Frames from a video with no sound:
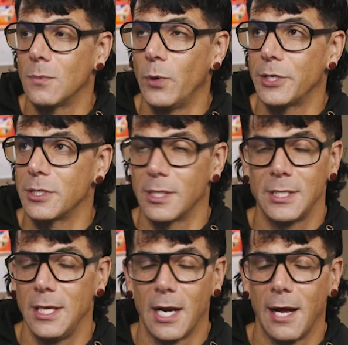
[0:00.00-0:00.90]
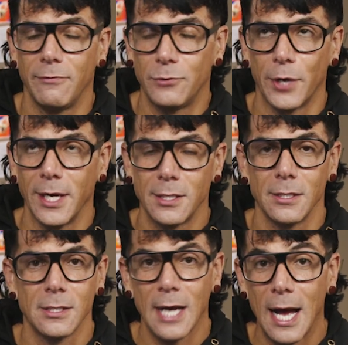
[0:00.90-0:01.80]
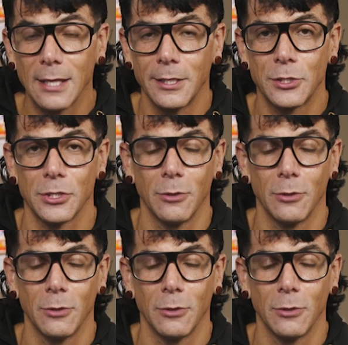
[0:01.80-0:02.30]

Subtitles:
which is a tea that I've drank since college,